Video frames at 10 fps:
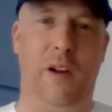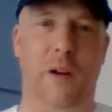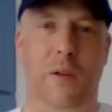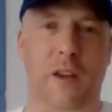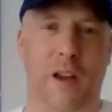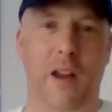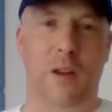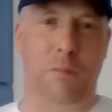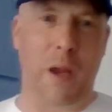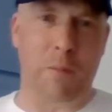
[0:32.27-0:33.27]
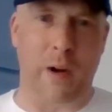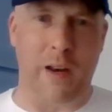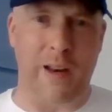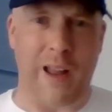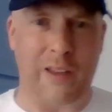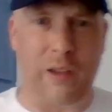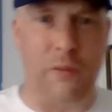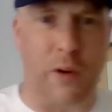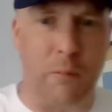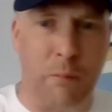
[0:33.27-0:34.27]
Okay, it's made by
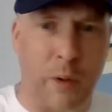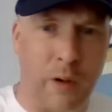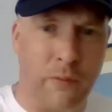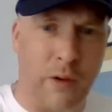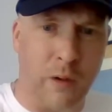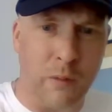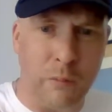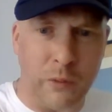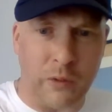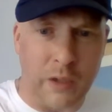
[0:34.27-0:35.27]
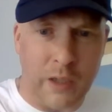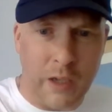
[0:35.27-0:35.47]
LATTAFA Perfumes,